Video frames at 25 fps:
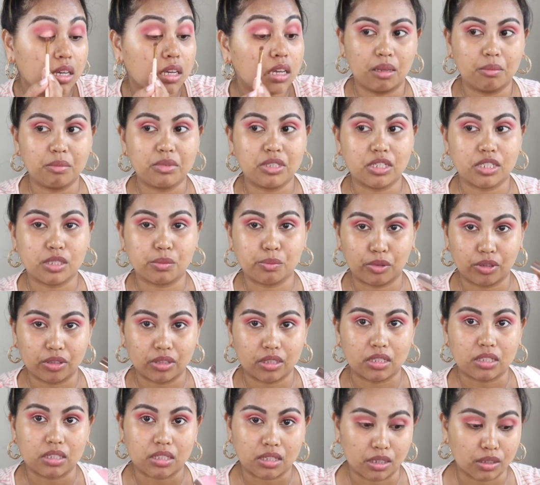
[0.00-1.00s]
Let me just
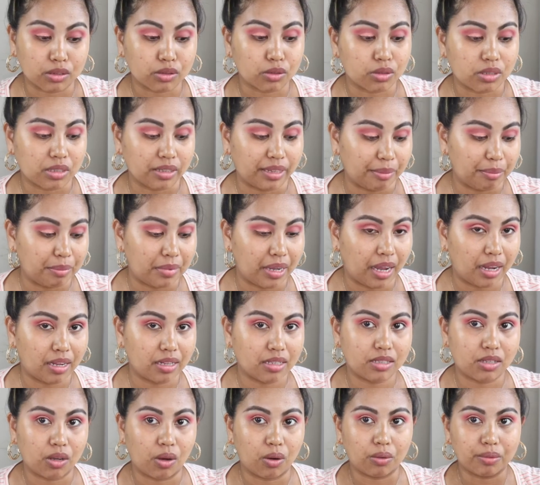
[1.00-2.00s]
put this girl to sleep,
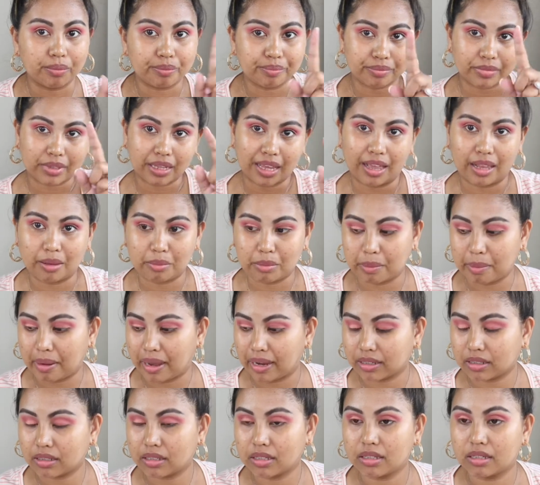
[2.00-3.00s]
guys. So I'll be
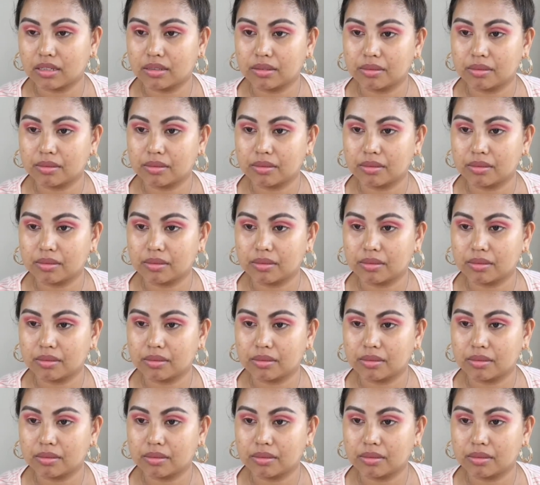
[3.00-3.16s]
back.